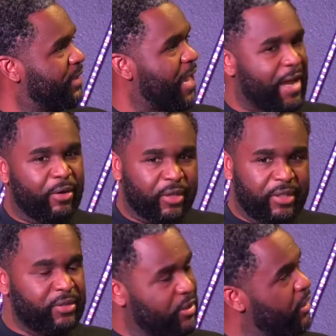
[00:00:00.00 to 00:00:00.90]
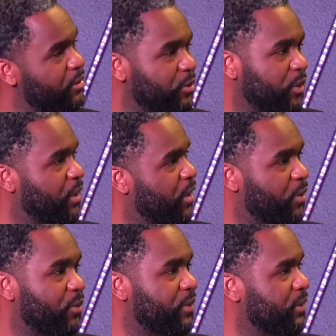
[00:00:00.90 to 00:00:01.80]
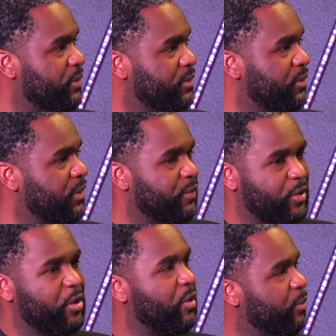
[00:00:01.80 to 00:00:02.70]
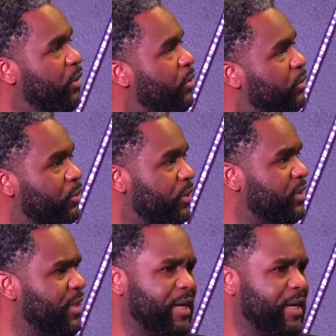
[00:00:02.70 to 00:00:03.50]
how to continue to go, even though I'm going through this.